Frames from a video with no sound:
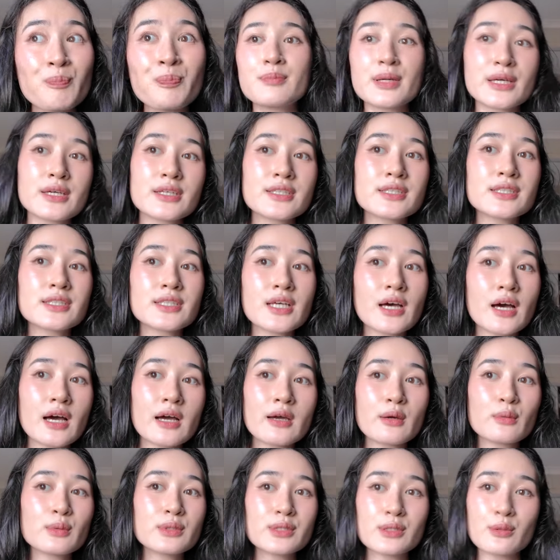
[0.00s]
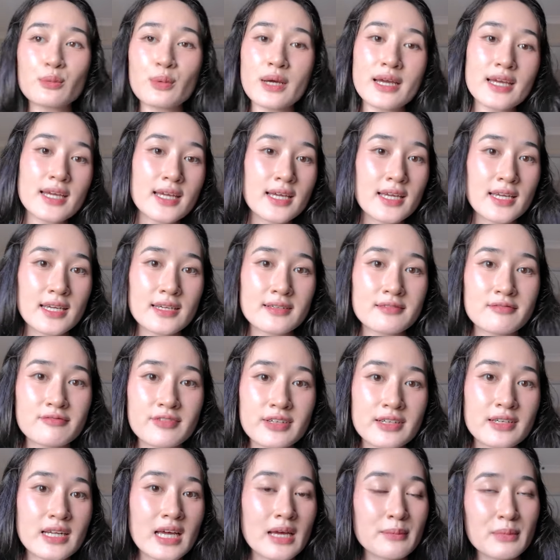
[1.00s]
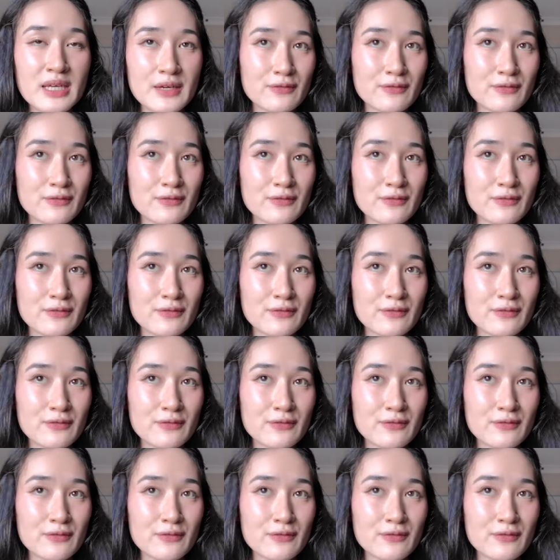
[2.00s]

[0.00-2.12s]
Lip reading: Because I was away in Vietnam,